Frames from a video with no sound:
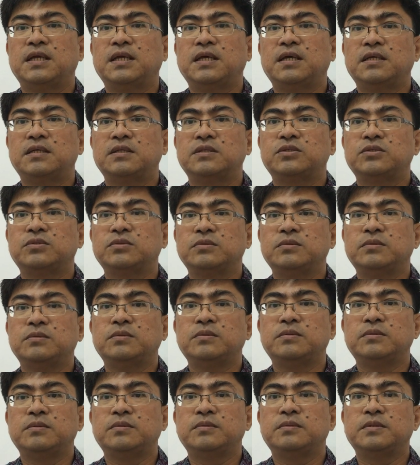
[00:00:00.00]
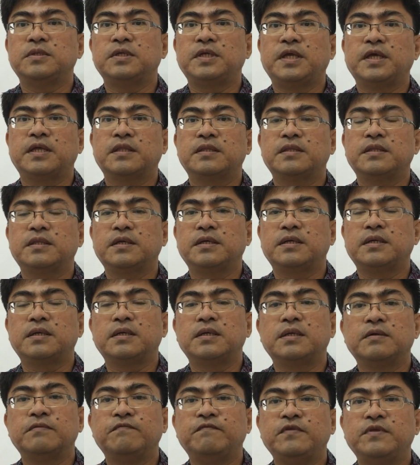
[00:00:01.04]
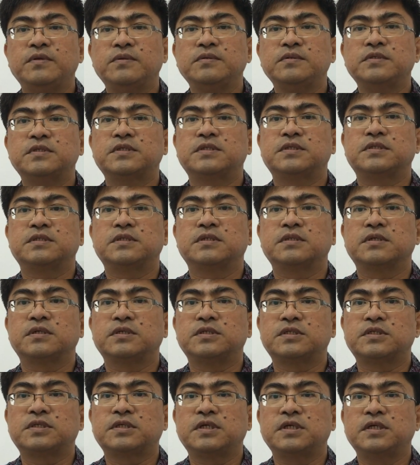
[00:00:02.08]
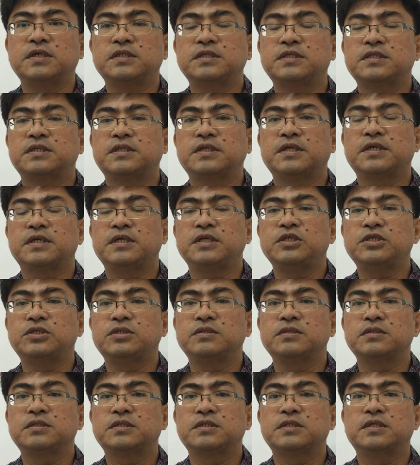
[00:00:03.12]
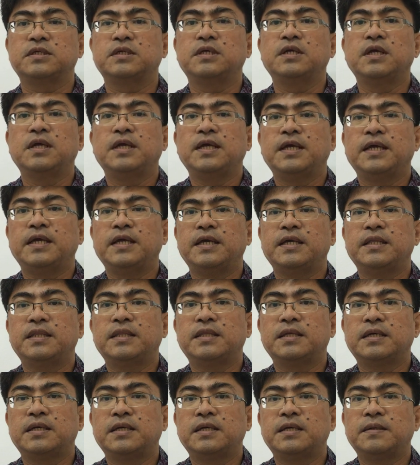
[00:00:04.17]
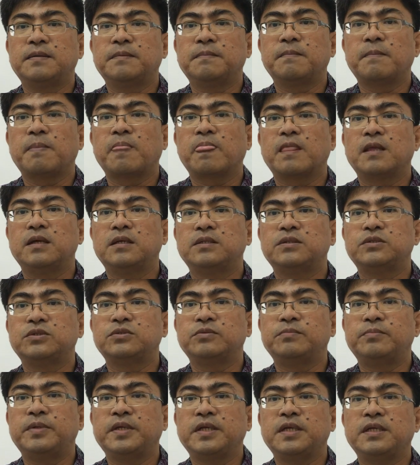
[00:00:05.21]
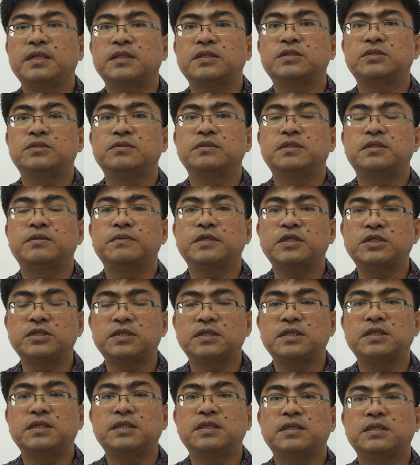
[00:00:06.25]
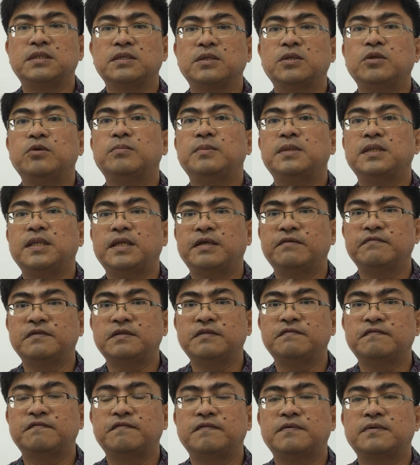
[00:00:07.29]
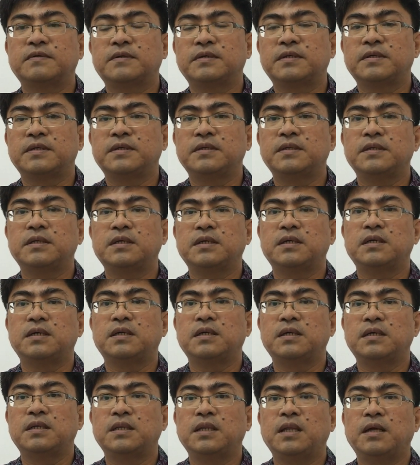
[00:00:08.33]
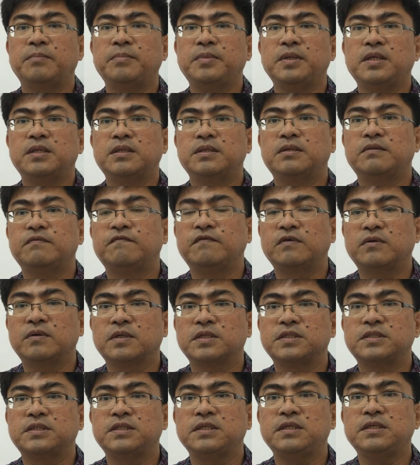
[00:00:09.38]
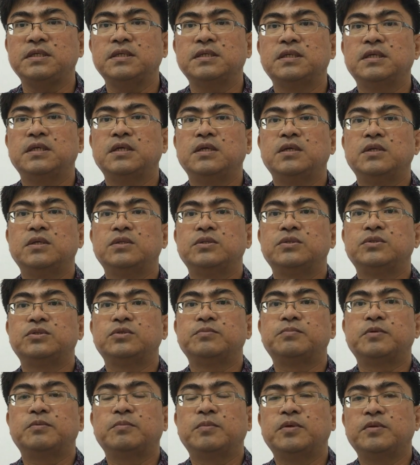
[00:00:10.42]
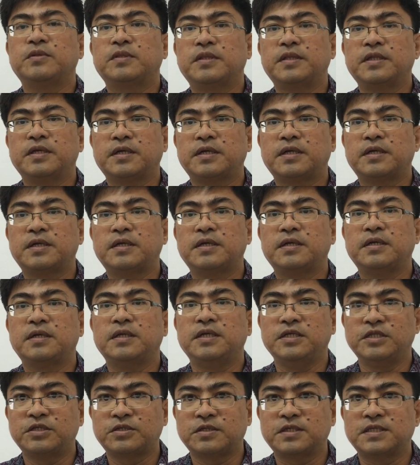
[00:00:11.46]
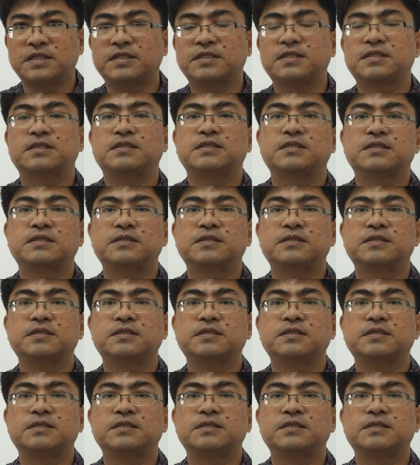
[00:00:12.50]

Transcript: to get their views, concerns, their issues, and to bring it to the regional and global level for lobby and advocacy to promote their interests.